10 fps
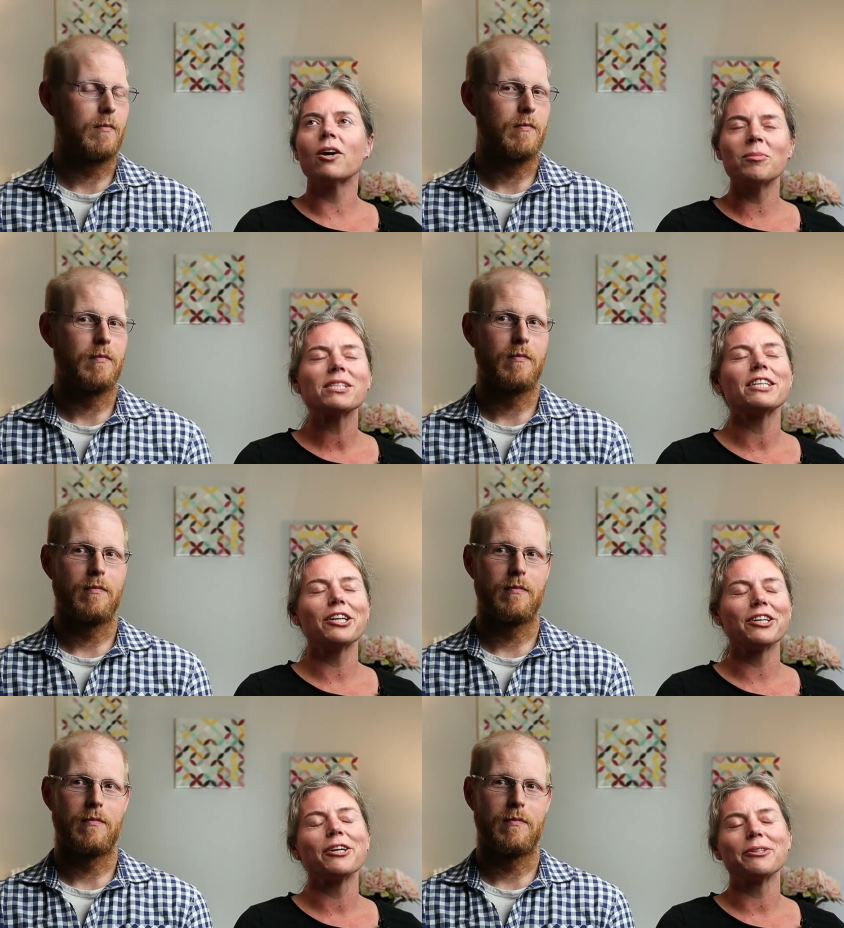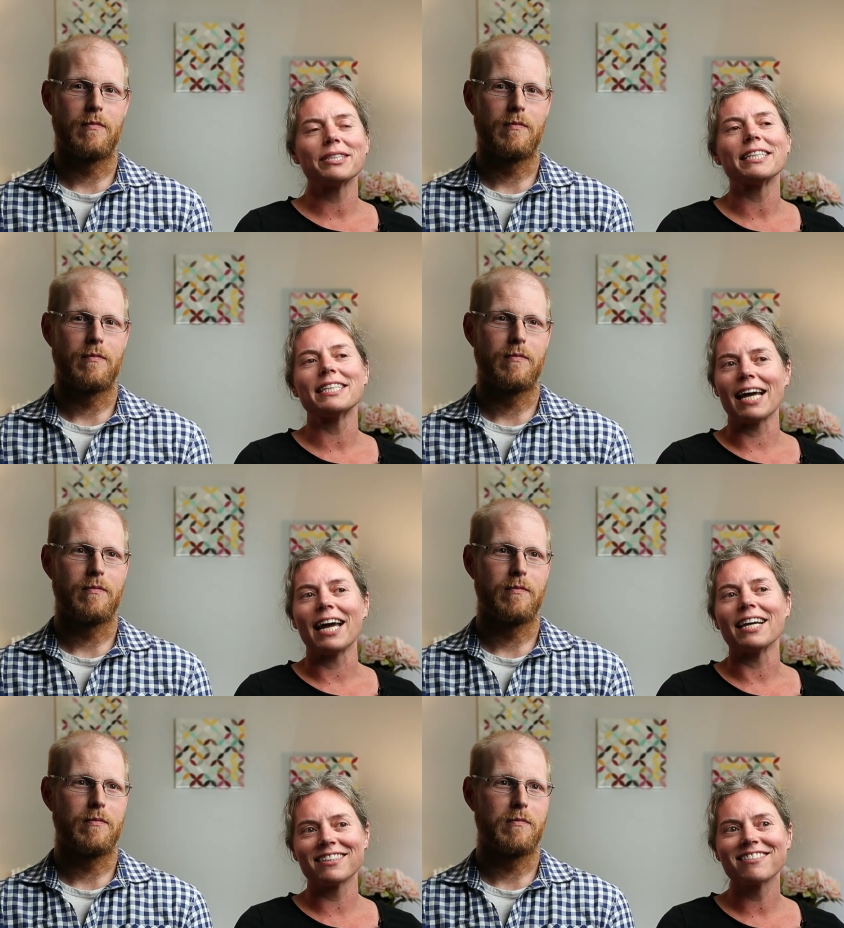Speaker 1: almost a year ago to the
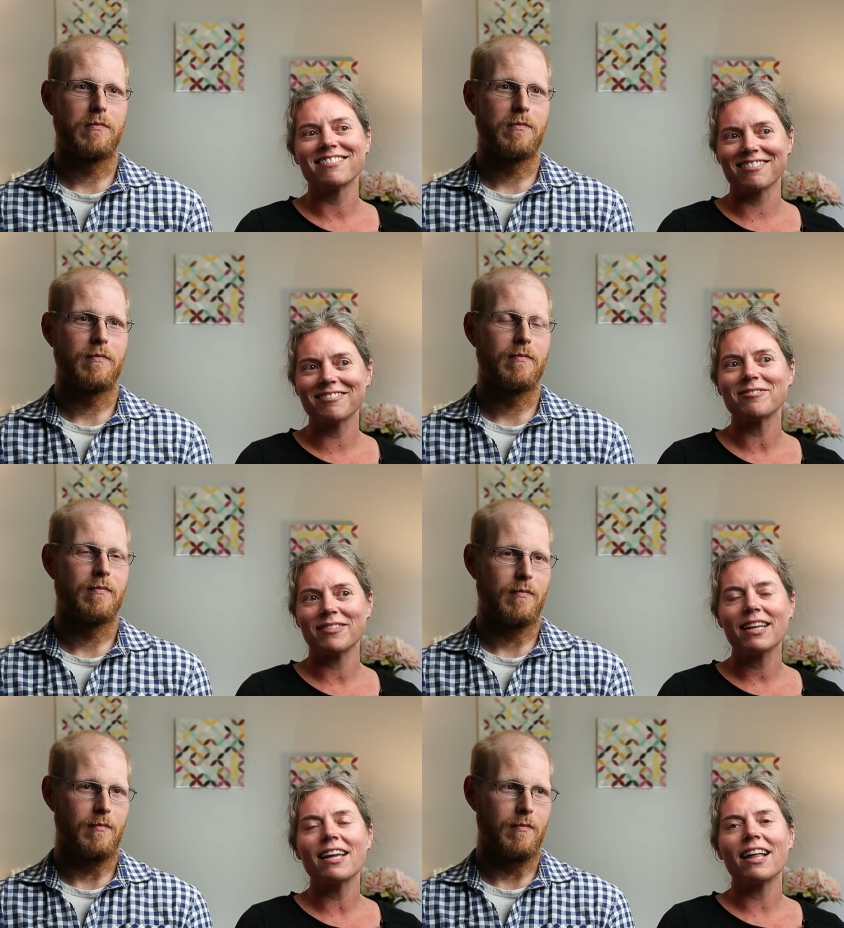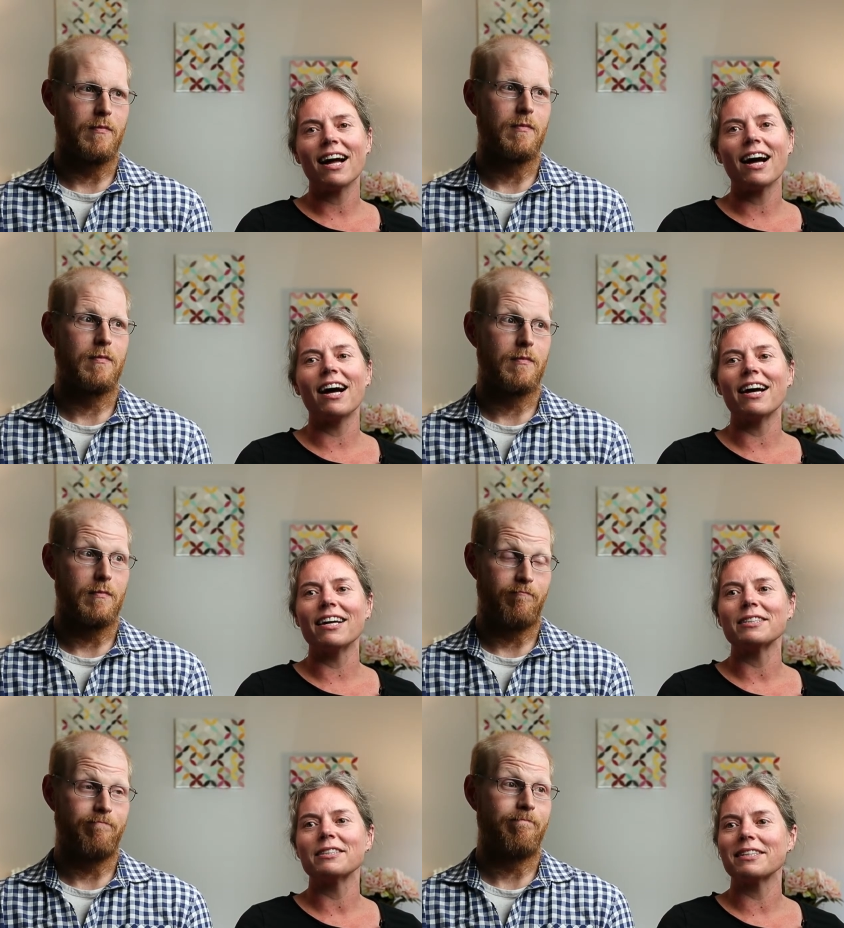day,
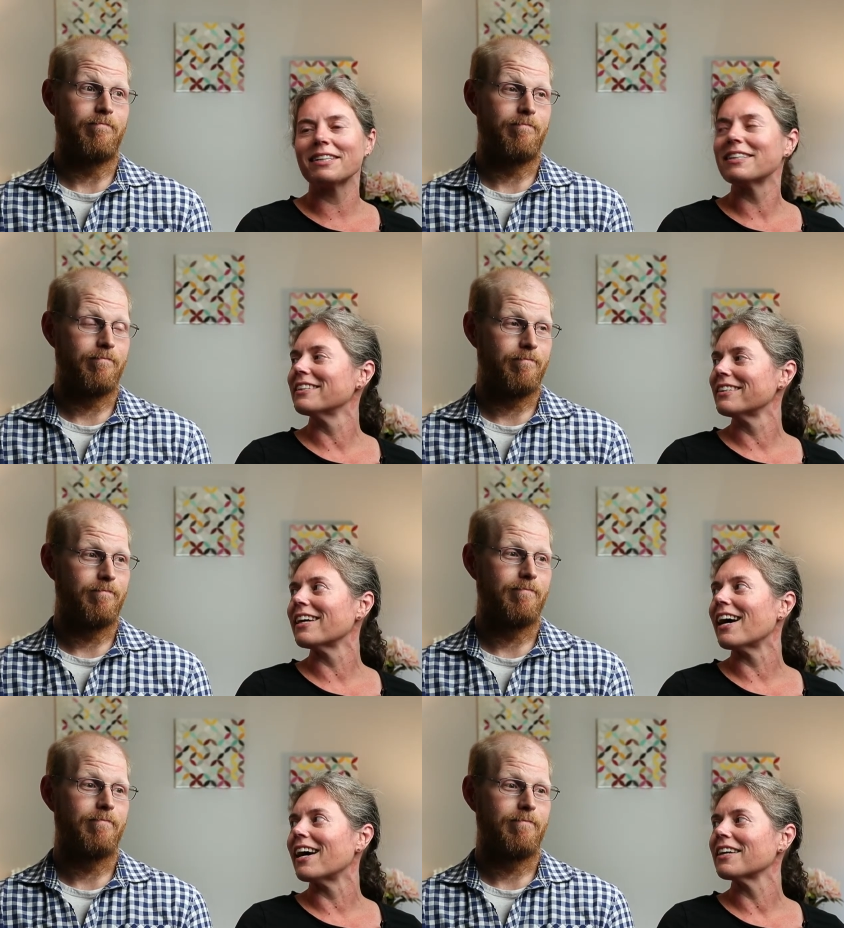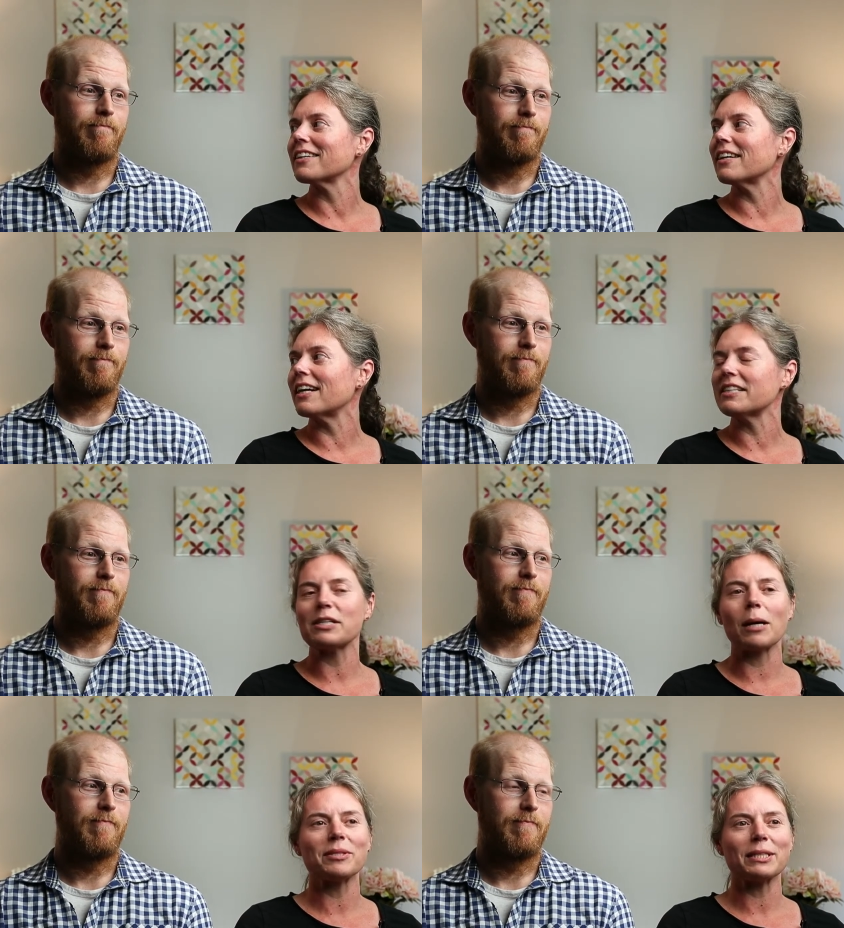I, yeah, I
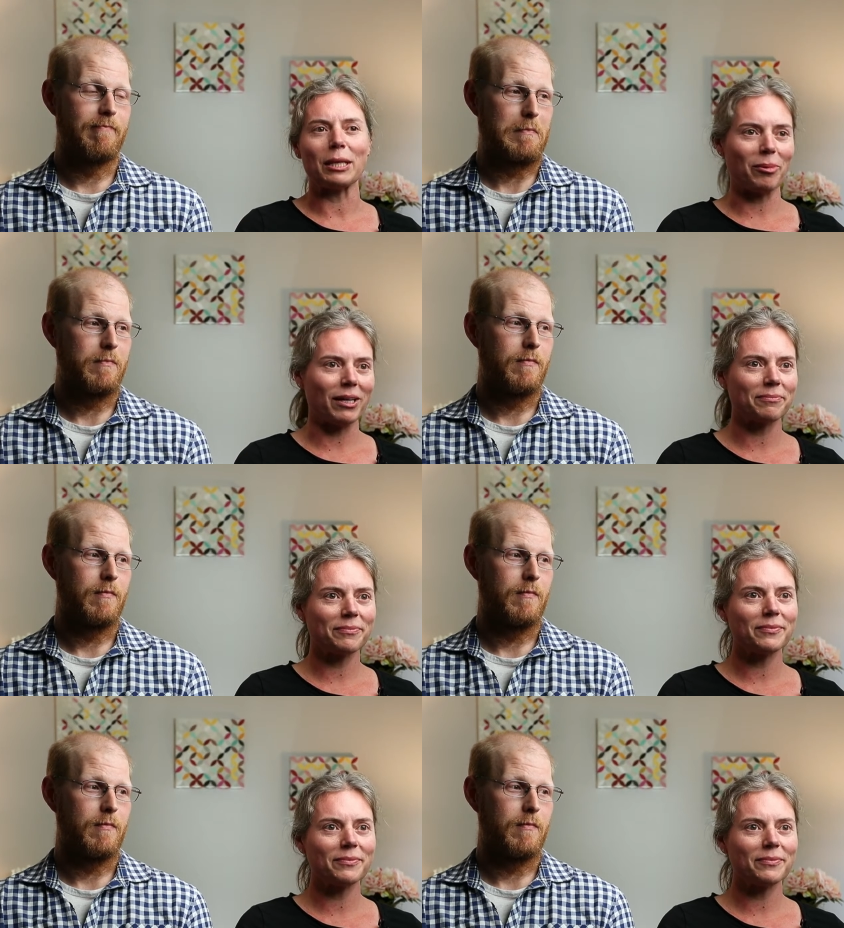stopped sleeping.